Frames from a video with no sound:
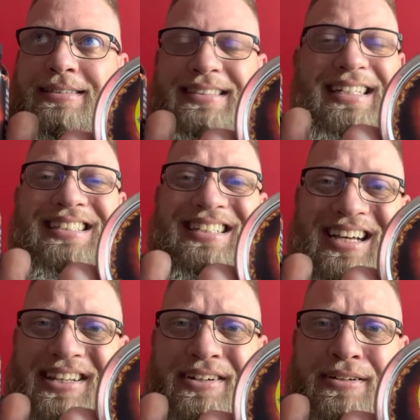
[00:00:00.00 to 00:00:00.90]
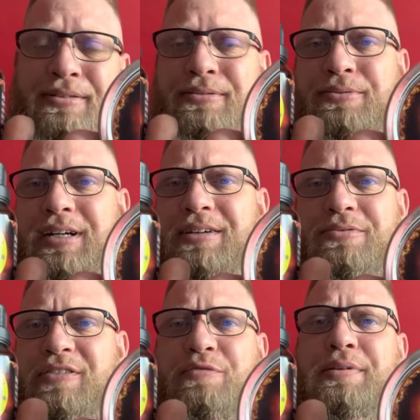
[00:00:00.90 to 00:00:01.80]
get together, whatever,
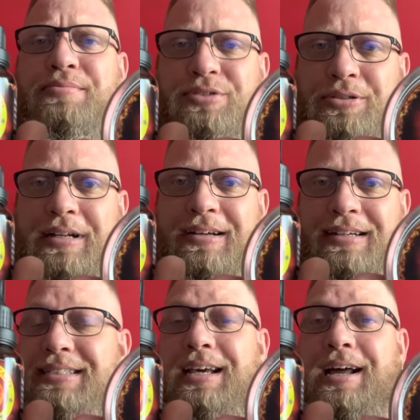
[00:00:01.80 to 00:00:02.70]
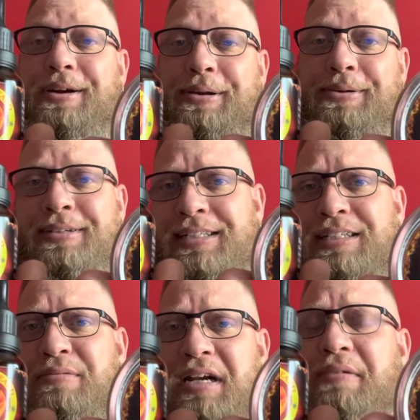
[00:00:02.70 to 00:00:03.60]
whatever people do nowadays. I don't know.
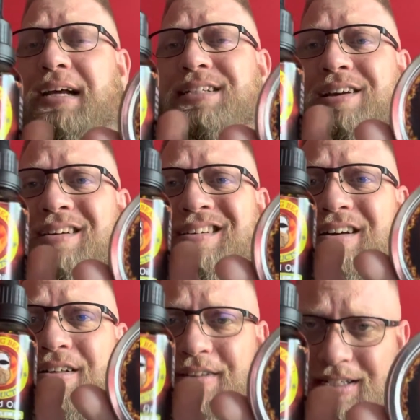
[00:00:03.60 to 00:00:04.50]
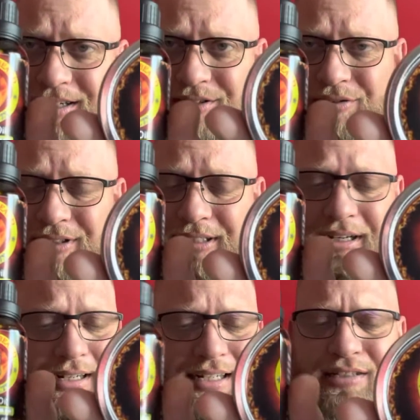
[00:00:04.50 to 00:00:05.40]
Anyways, this is really
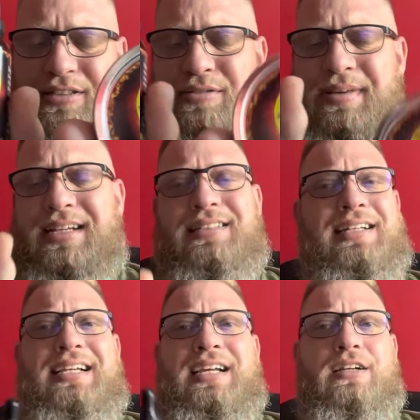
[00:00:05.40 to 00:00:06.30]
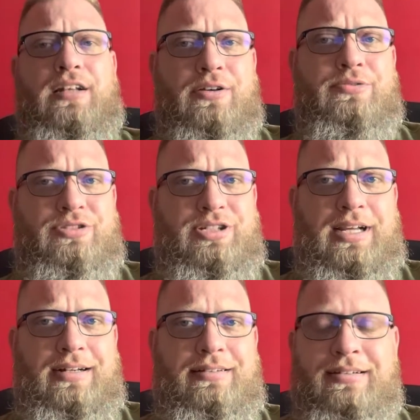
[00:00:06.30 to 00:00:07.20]
good. It's To me, it's like a cologne
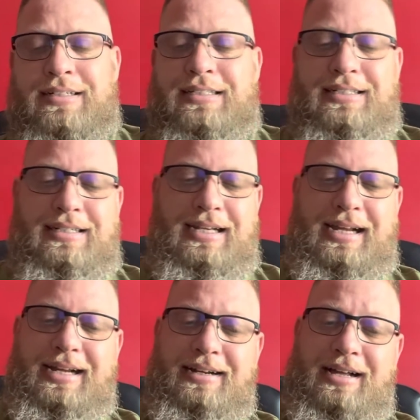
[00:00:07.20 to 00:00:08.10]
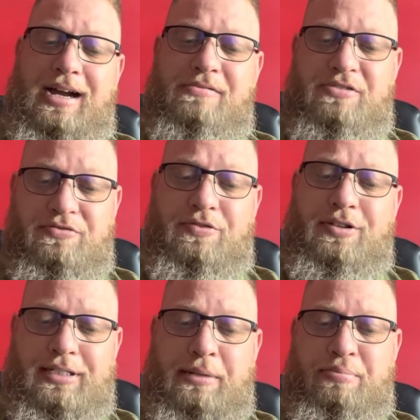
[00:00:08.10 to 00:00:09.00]
scent. And I was
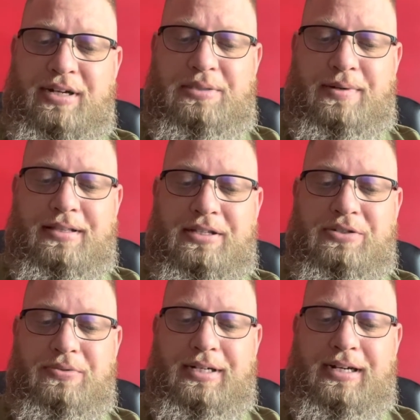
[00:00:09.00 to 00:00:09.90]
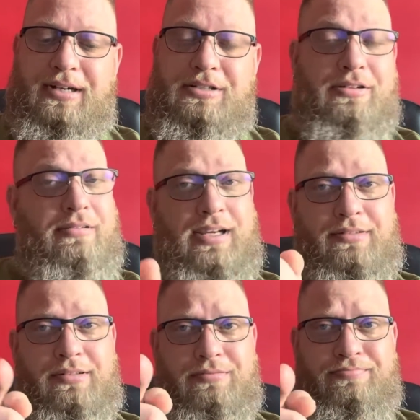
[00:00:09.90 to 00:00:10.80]
really impressed by this one here. So
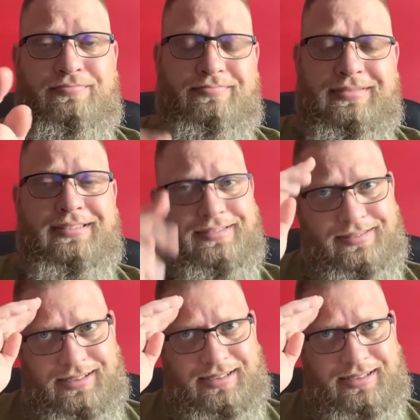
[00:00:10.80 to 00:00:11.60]
Andrew, I